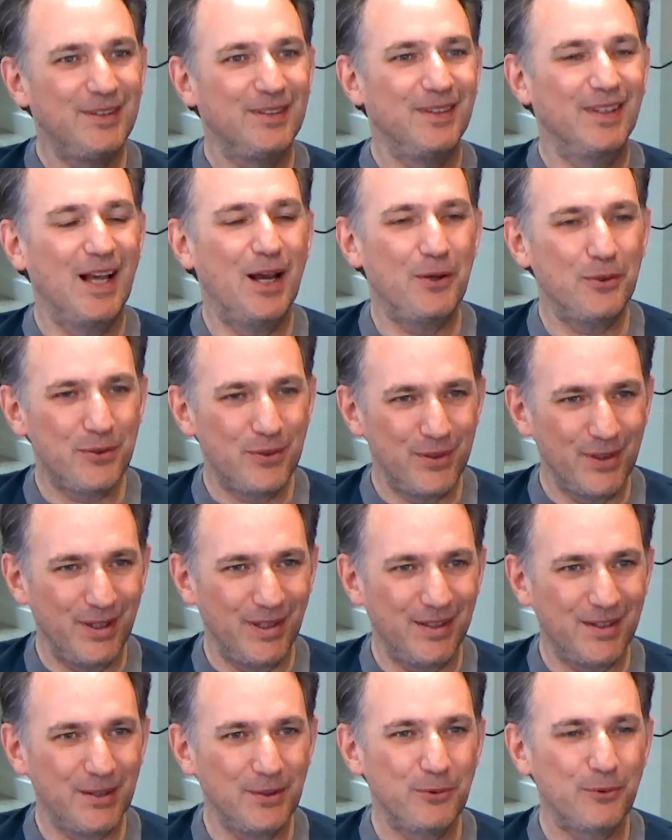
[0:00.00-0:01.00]
Now
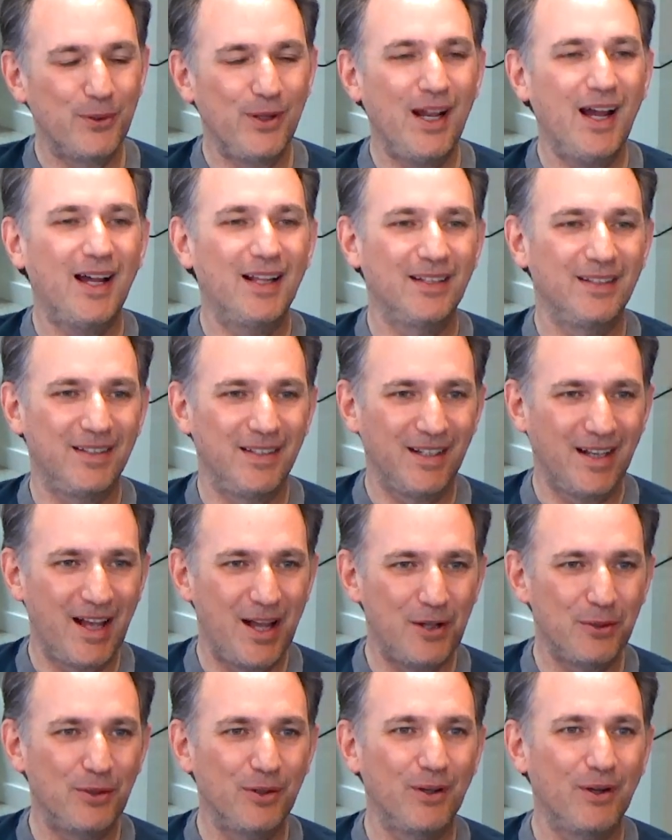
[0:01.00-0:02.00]
seeing it in reality,
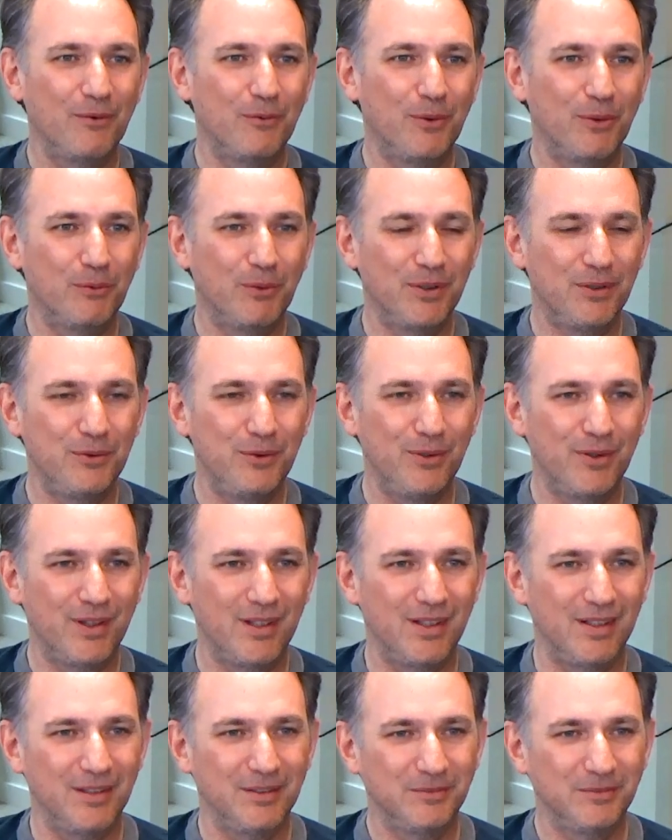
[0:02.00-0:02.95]
what do you think?